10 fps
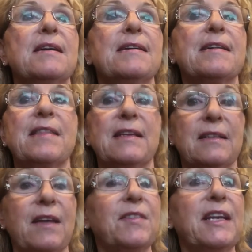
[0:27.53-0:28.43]
Then
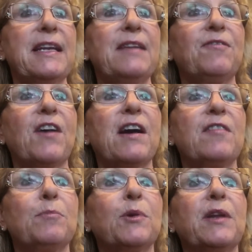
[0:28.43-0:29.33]

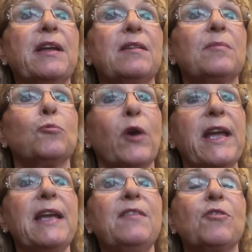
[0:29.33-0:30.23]
1185 Burdett
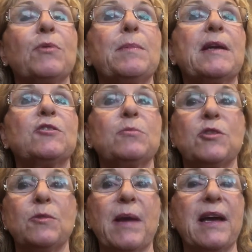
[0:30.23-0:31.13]
Way, 3-bedroom,
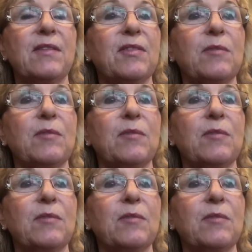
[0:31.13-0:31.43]
2-bath,